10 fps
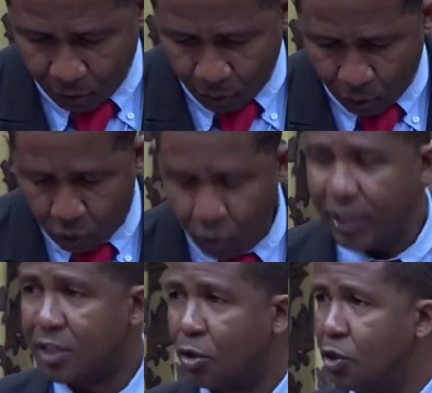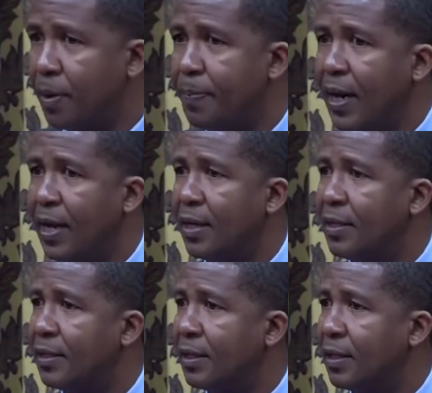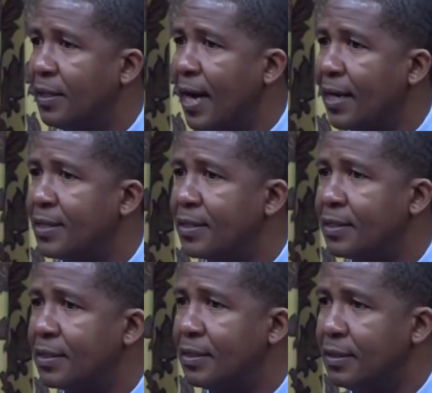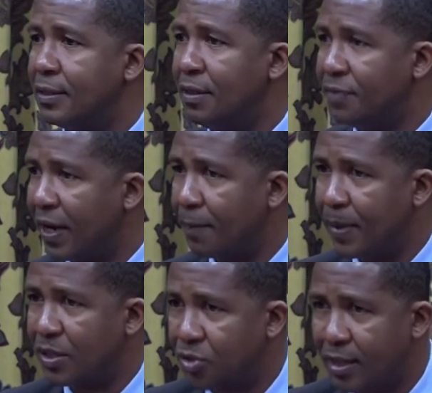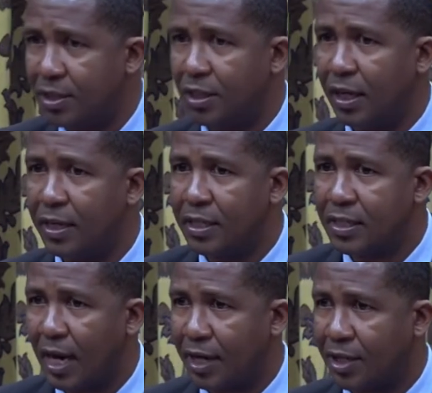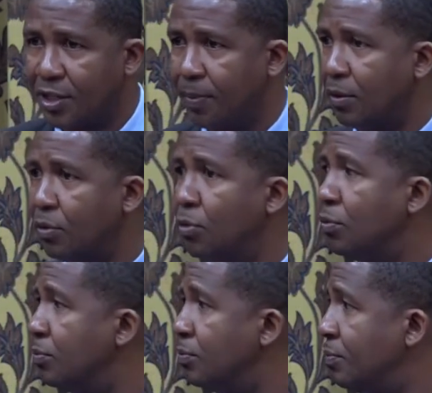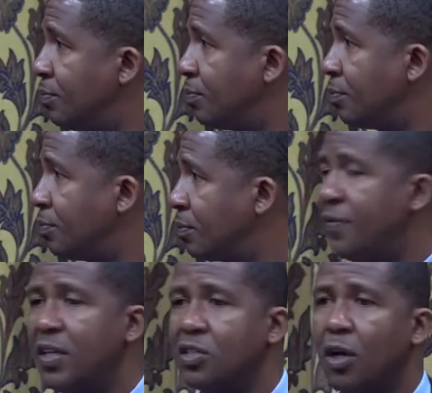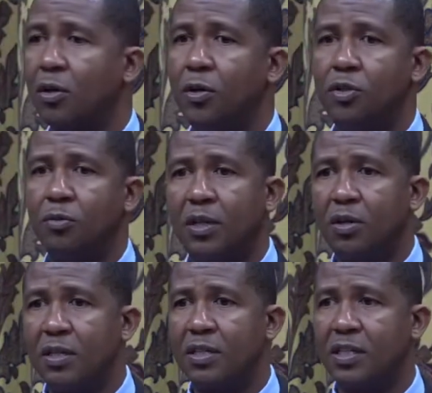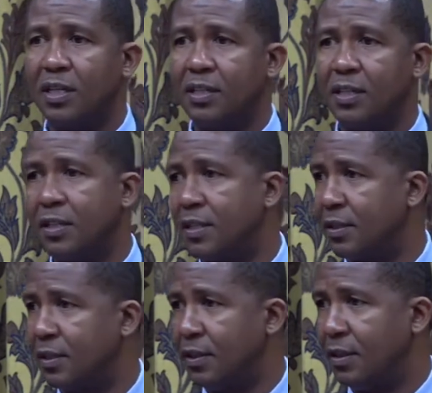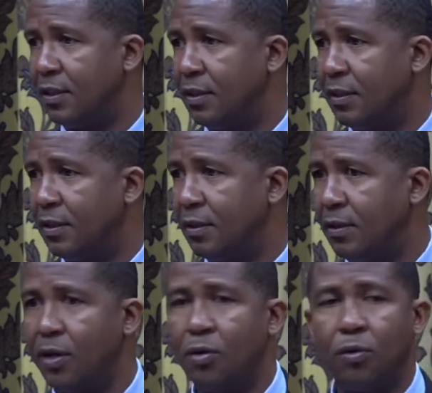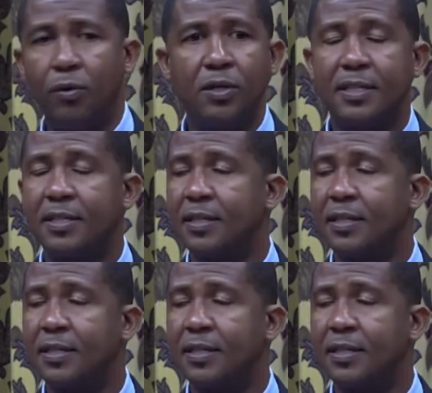who is going to prepare that development strategy and this action plan? Who? If it is not going to be consultants, then who will do it?